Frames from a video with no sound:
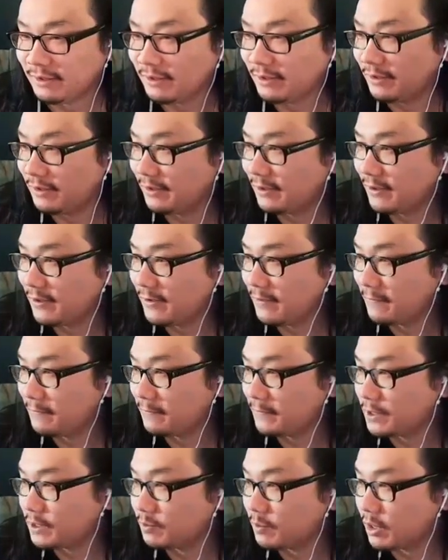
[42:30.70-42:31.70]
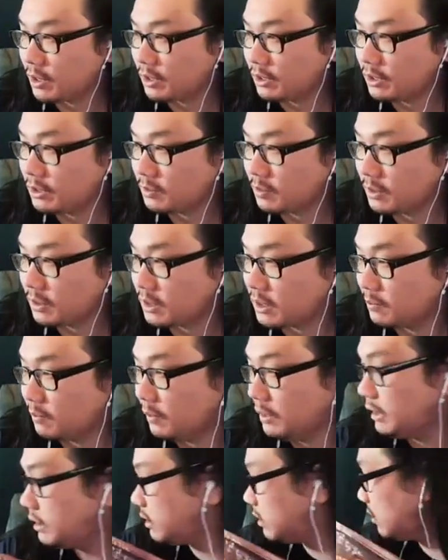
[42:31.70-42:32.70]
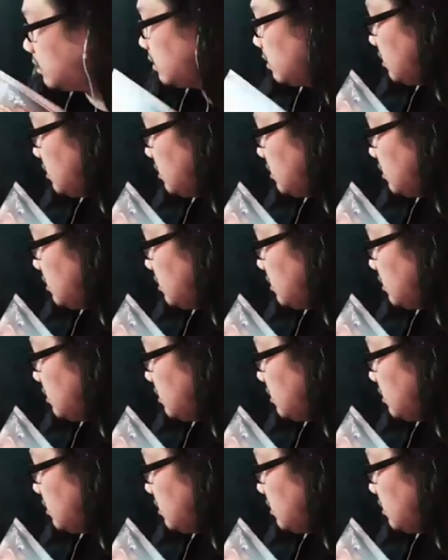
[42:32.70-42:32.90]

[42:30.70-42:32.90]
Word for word: Uh, market this one as complete.